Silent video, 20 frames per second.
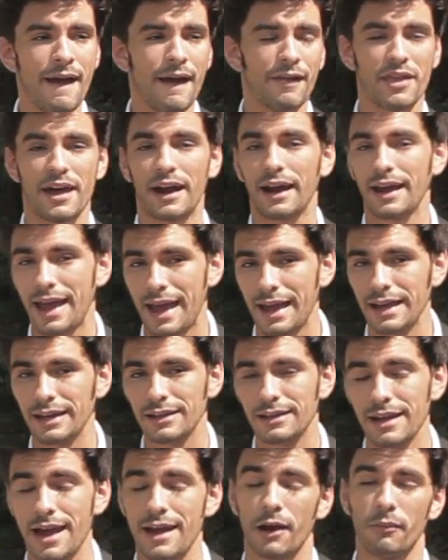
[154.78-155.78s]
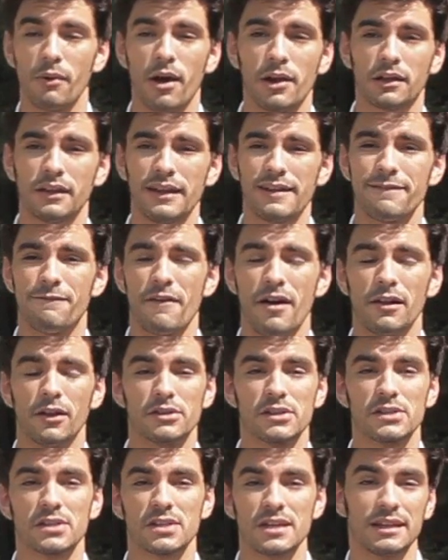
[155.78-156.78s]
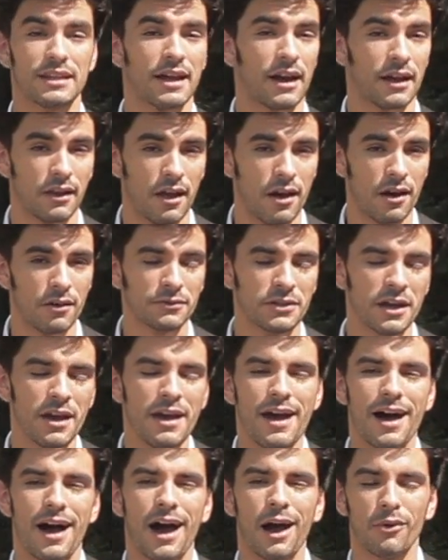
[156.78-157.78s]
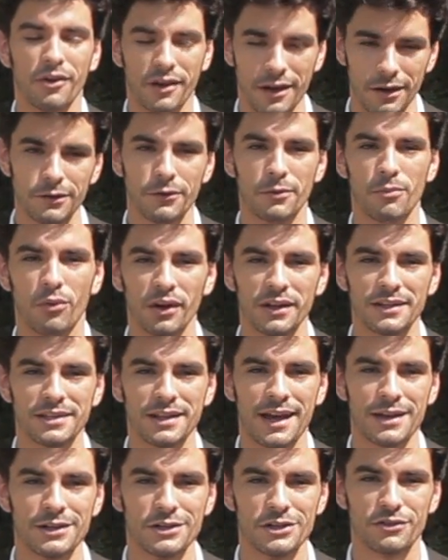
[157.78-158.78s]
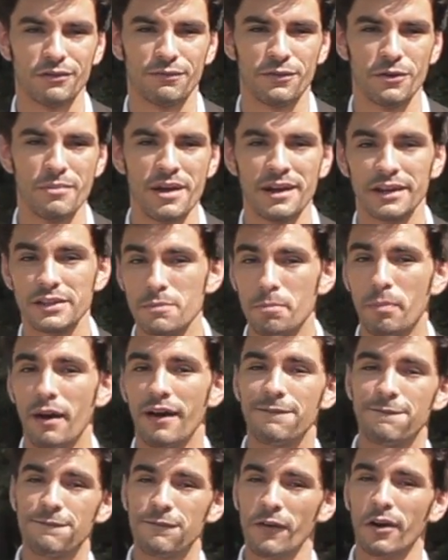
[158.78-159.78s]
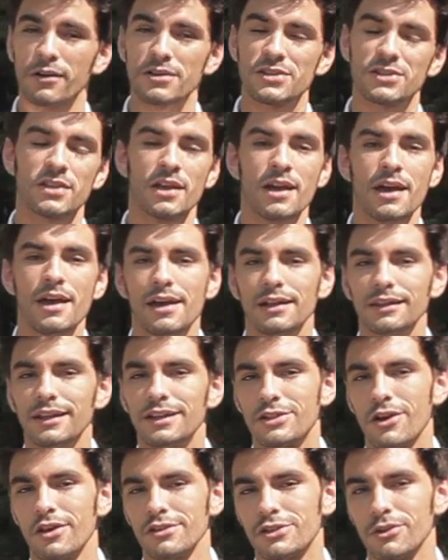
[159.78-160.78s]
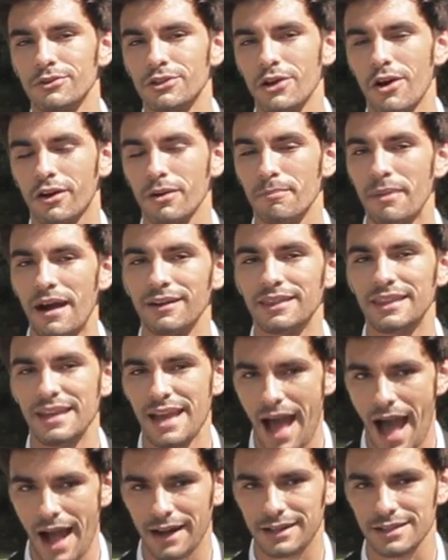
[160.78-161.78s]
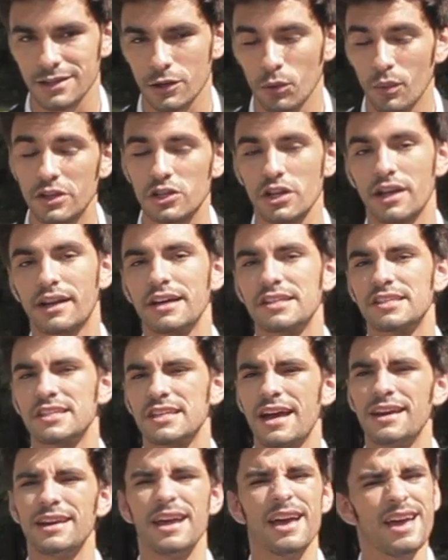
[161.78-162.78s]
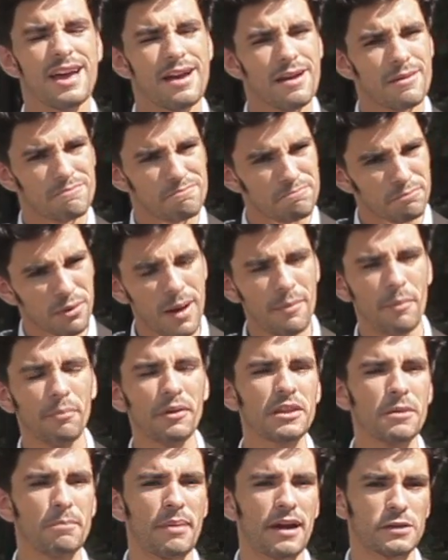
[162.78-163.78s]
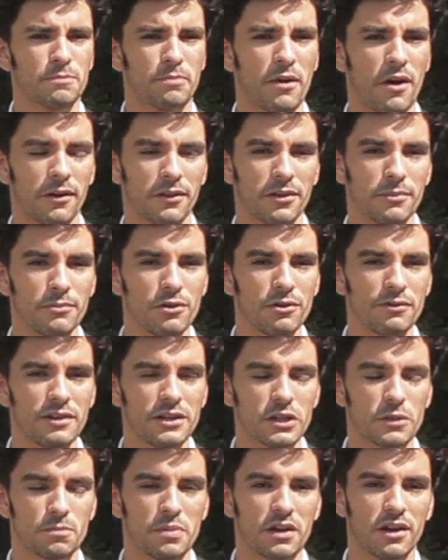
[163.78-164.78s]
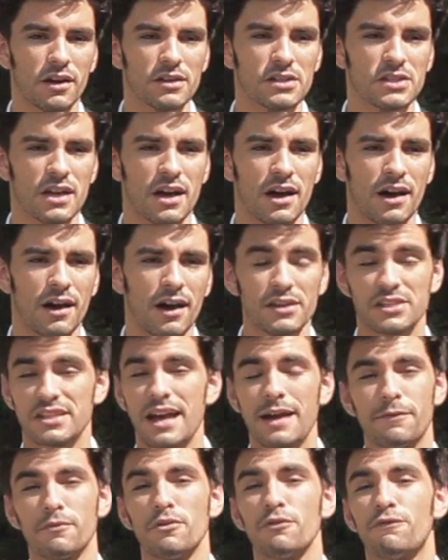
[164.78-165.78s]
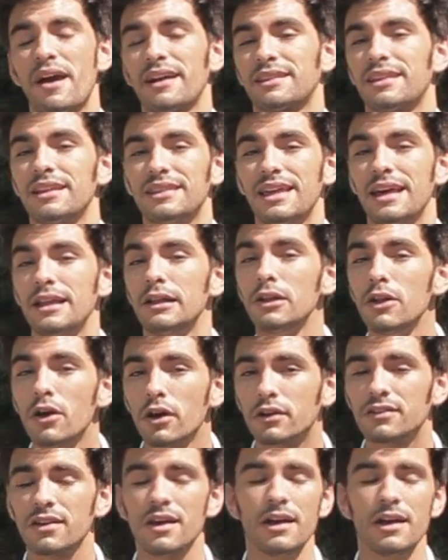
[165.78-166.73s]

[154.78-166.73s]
that I hated, and ironically it follows a scene that I loved. I will get a little more into that in just a few minutes. But first, let's also talk about the acting, which, like I said, probably the best part of the movie, just because, aside from the fact that they looked